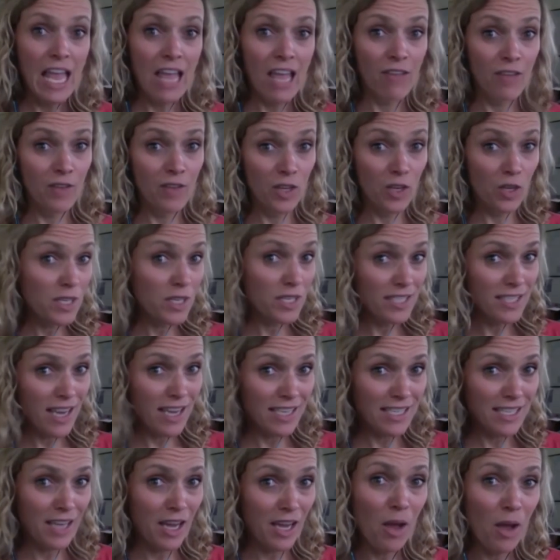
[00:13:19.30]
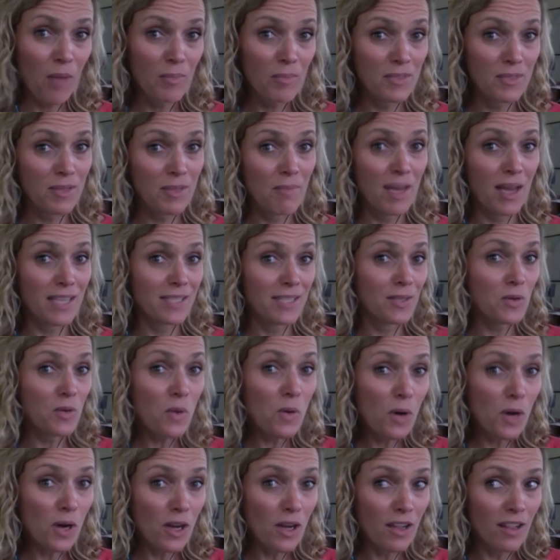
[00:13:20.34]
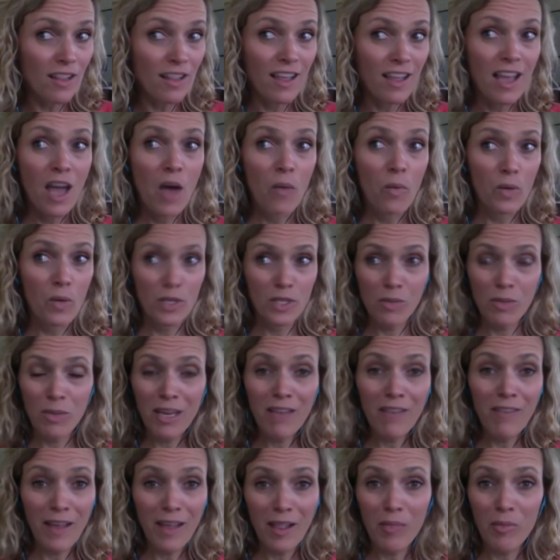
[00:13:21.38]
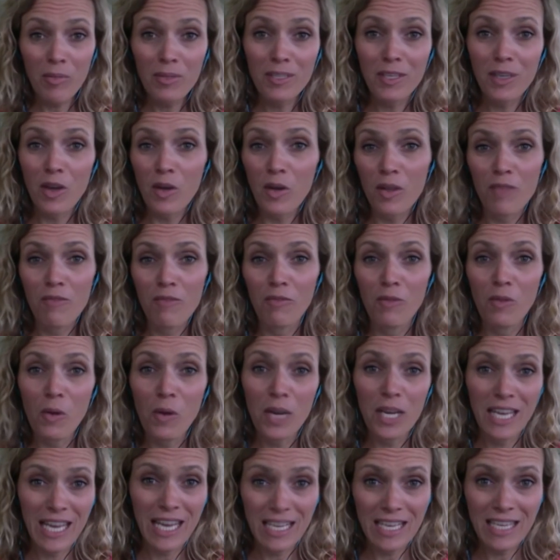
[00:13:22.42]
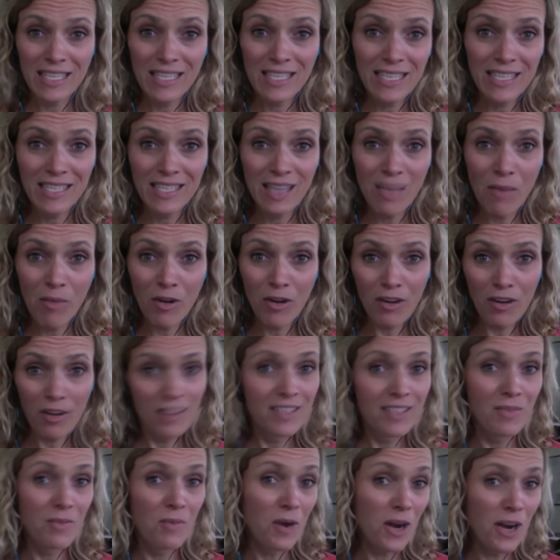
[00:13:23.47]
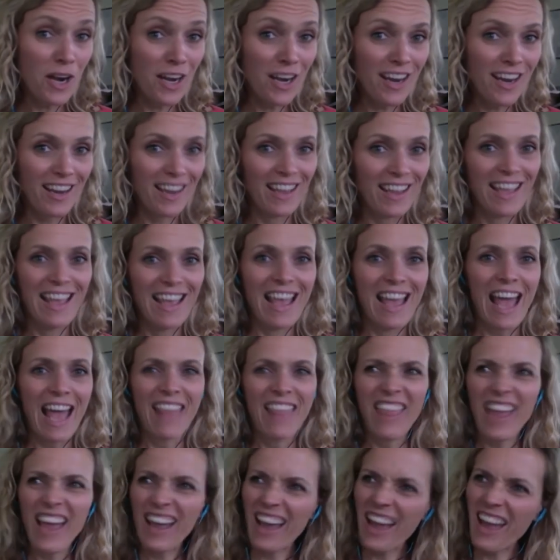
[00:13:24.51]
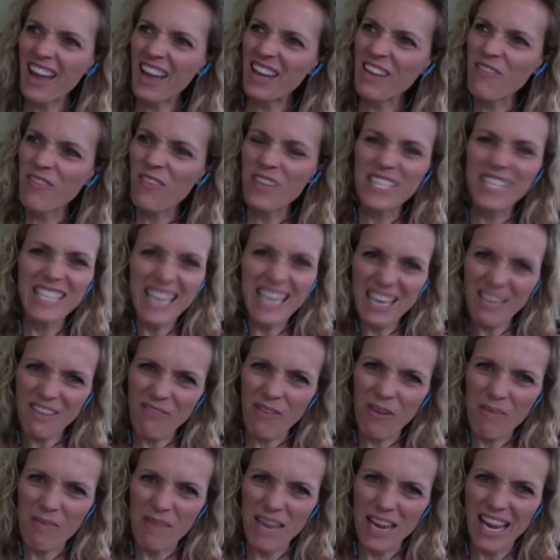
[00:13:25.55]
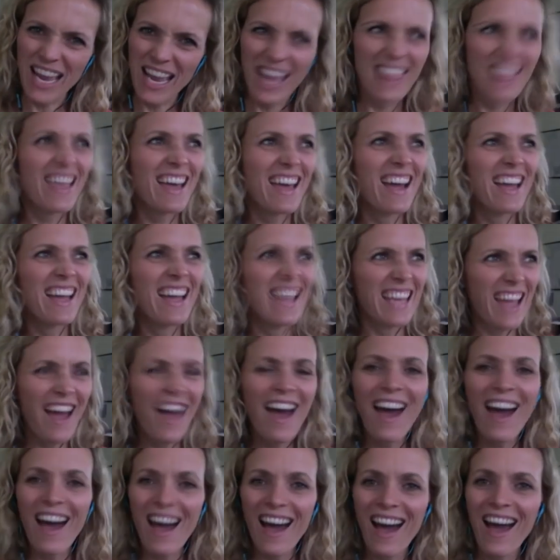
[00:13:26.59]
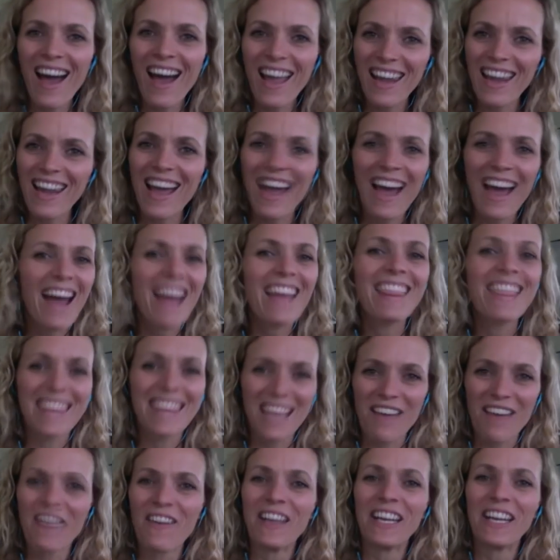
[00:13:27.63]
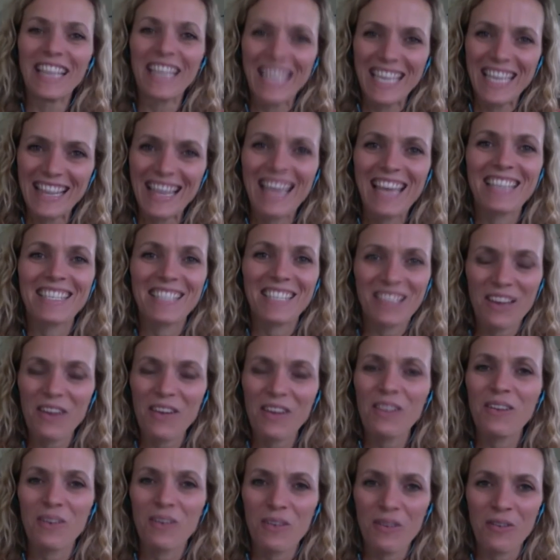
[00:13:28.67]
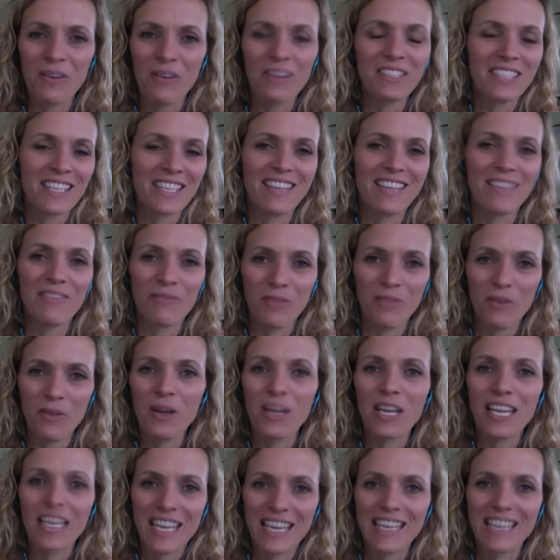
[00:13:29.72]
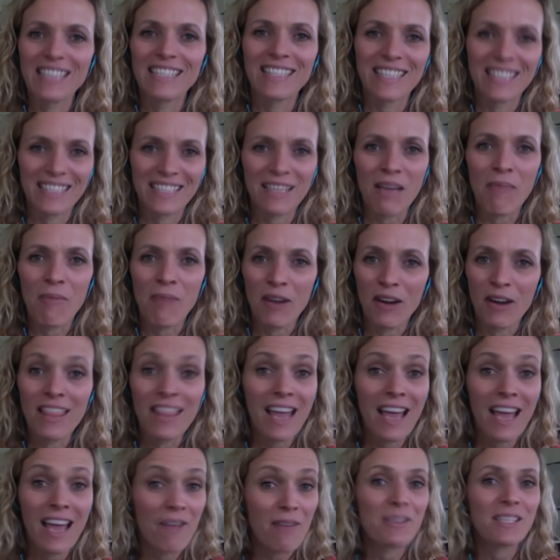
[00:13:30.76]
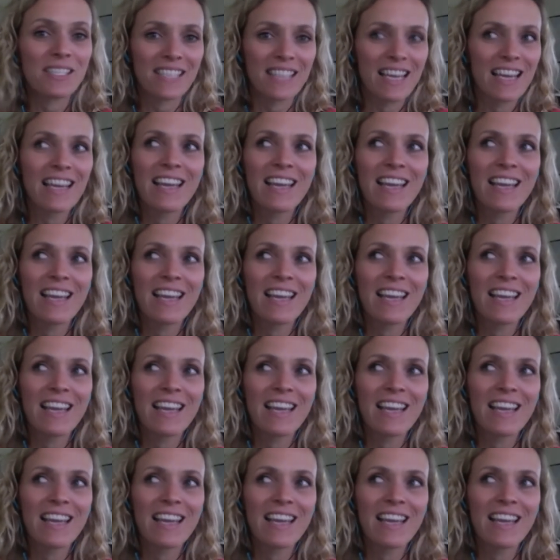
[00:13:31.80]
if you decide to come to my school, would you be available to go to the Florida Keys this summer to work? And that kind of was it for me. I thought, yeah, I'd definitely like to go to Florida Keys this summer. And that was